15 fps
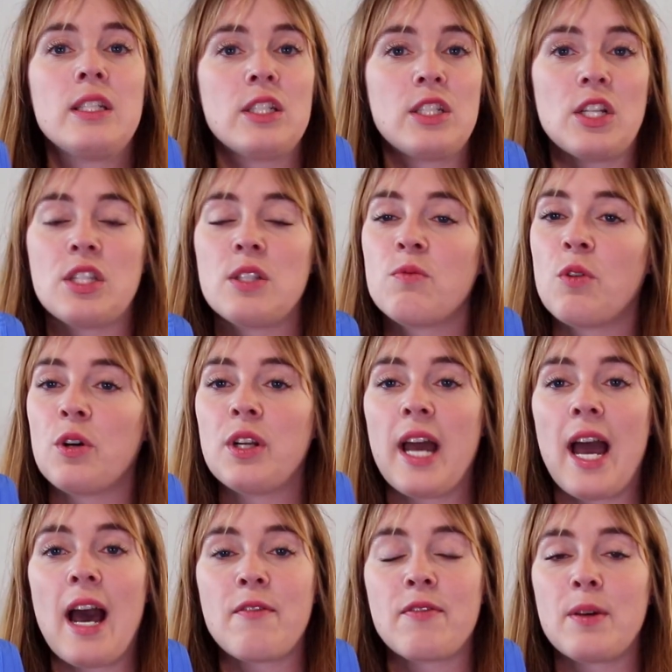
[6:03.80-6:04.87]
doesn't want to
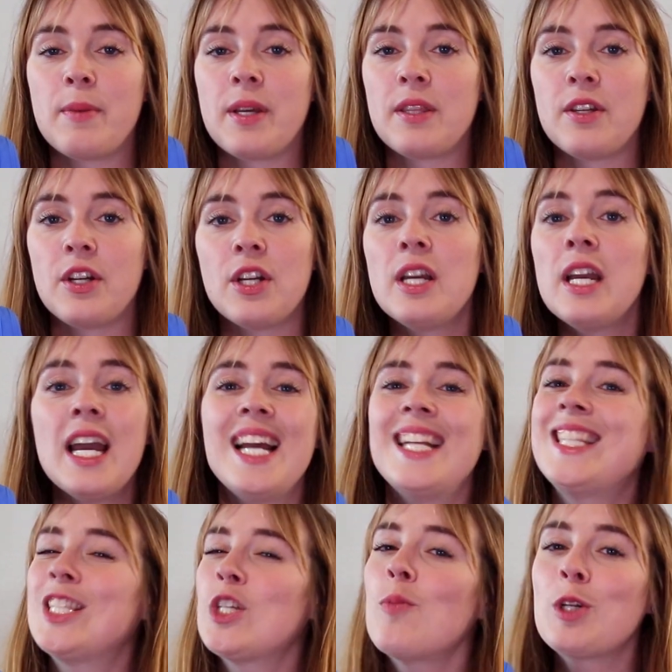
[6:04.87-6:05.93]
have them in there,
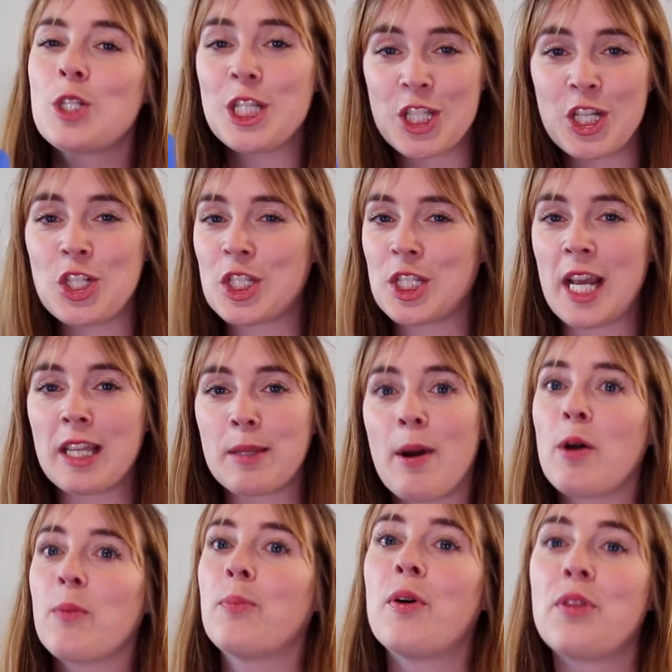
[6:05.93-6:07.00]
it's so much easier to just take them
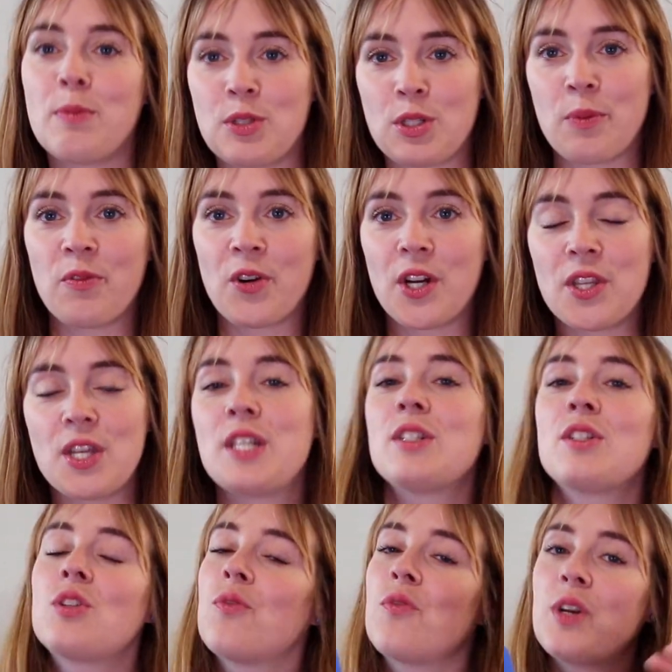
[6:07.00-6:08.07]
out and put them somewhere than
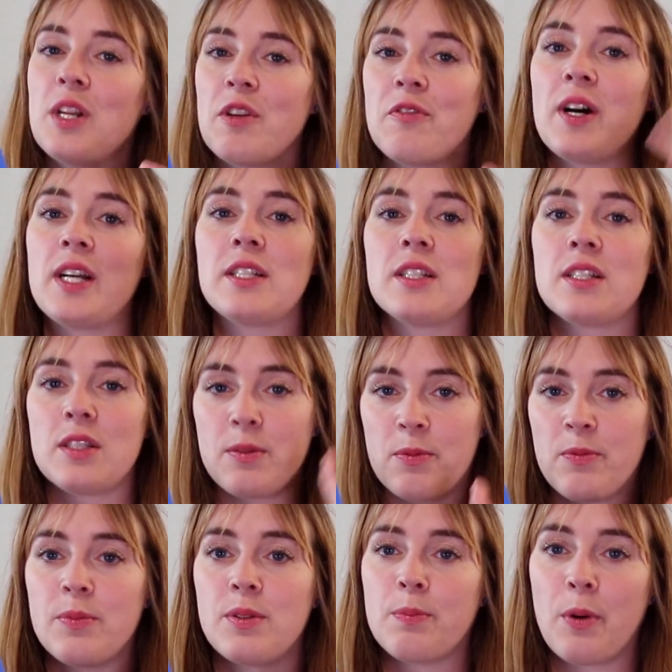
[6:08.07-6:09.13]
to really find the
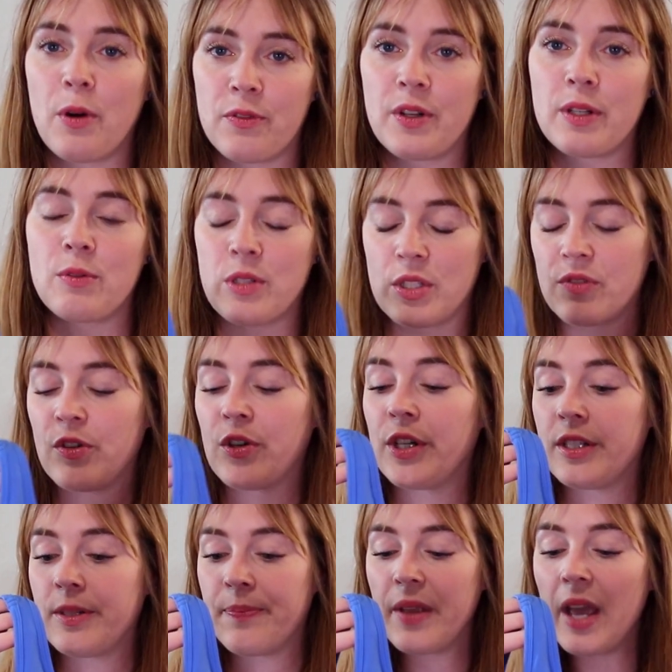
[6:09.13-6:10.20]
perfect ones for
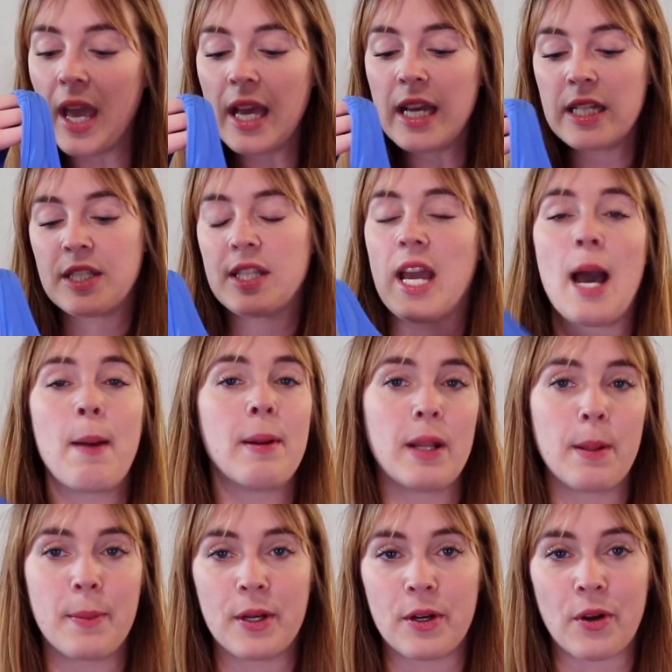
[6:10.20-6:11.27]
it. So yeah, I'm a
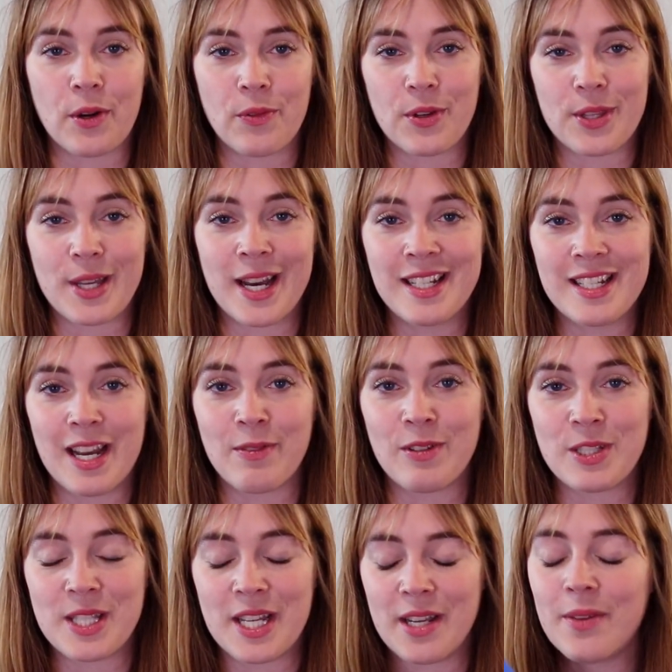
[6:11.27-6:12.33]
little bit annoyed with that, I will
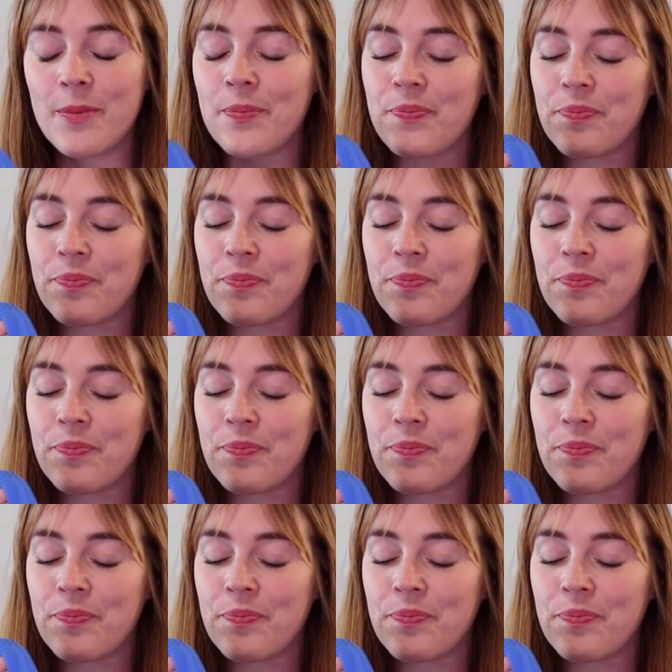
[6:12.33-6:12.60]
say.